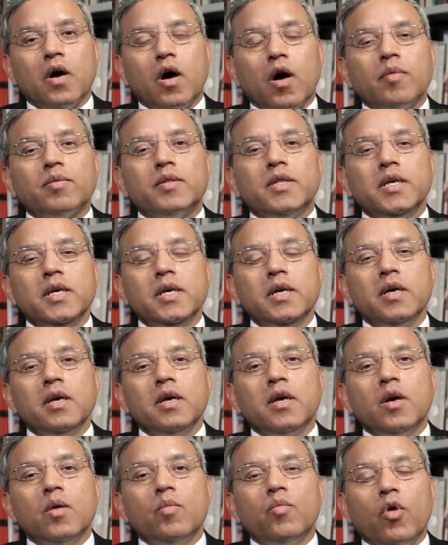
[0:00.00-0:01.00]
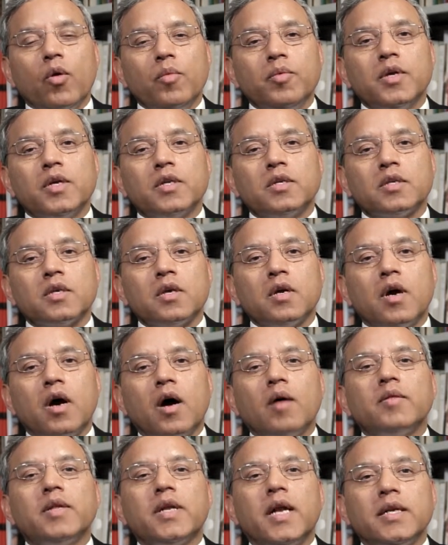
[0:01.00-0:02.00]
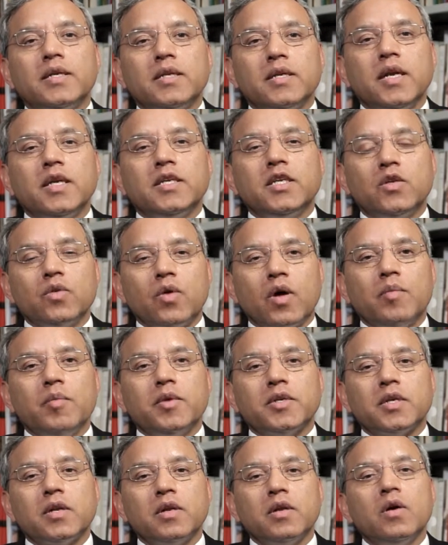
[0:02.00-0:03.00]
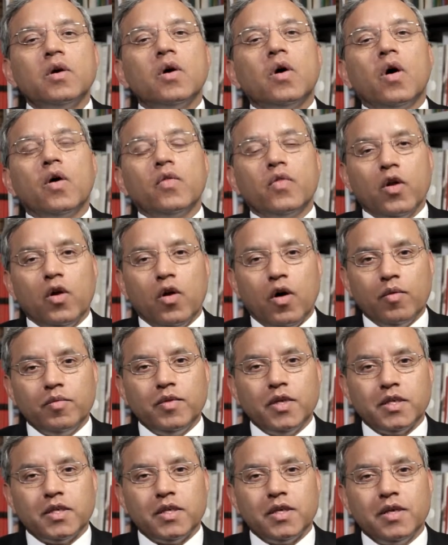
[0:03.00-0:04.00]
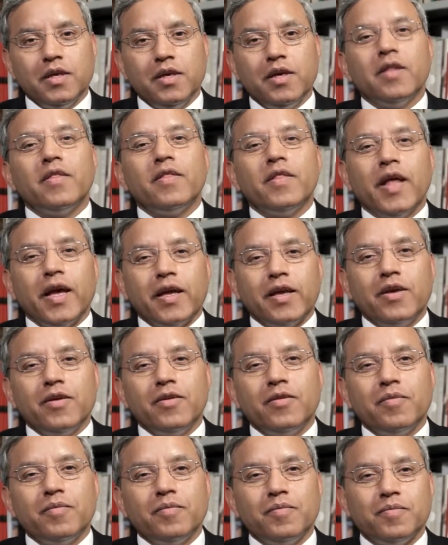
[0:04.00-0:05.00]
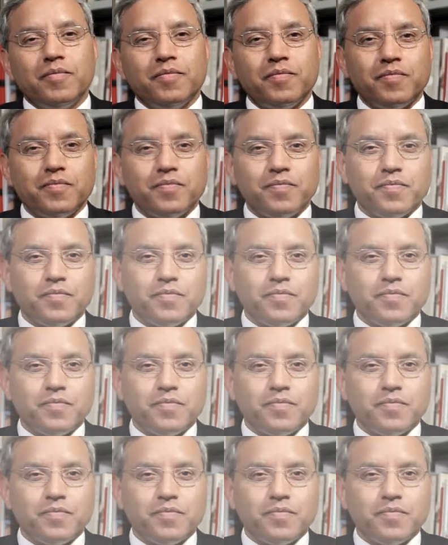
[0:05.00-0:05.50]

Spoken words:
of the provisions of the 1982 convention on the law of the sea. Thank you.